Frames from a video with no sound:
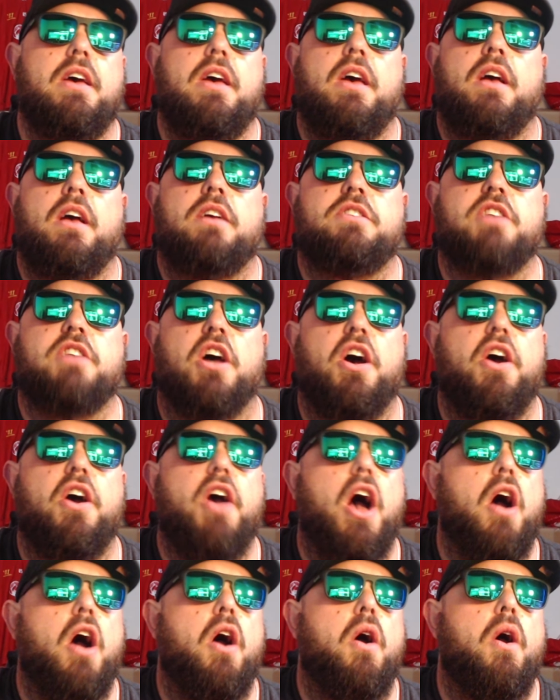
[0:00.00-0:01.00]
So,
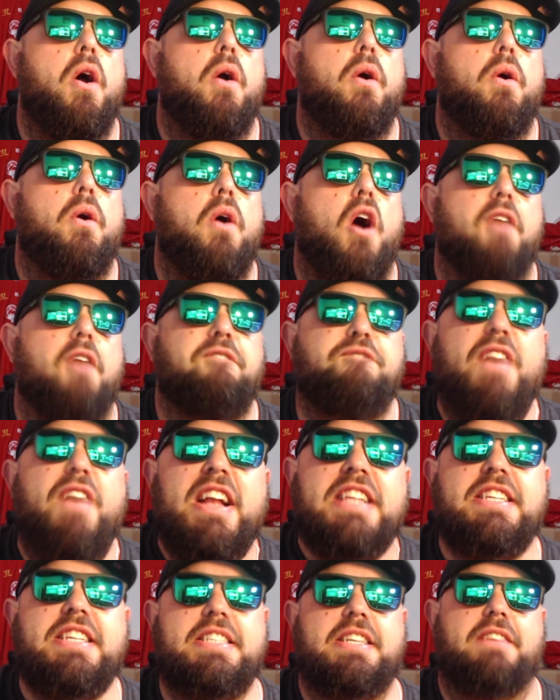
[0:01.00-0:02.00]

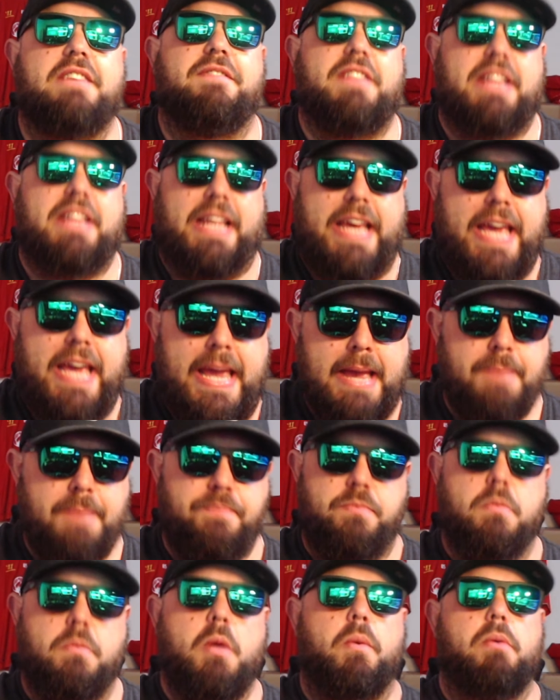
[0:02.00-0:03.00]
offensively,
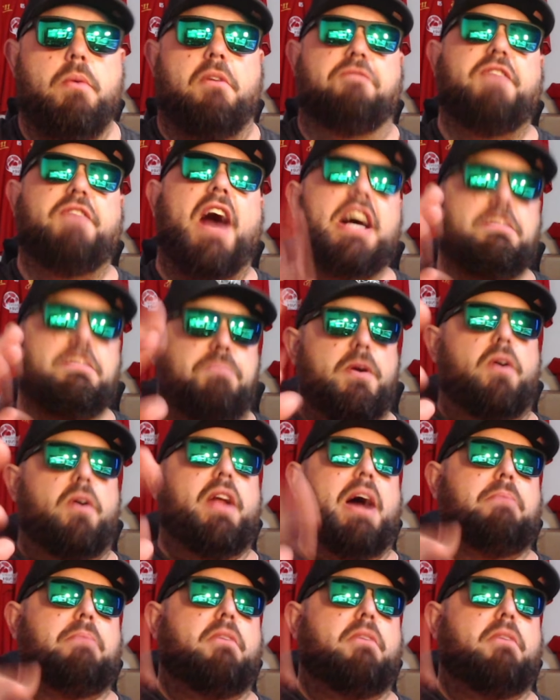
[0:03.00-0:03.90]
we want fast build-up,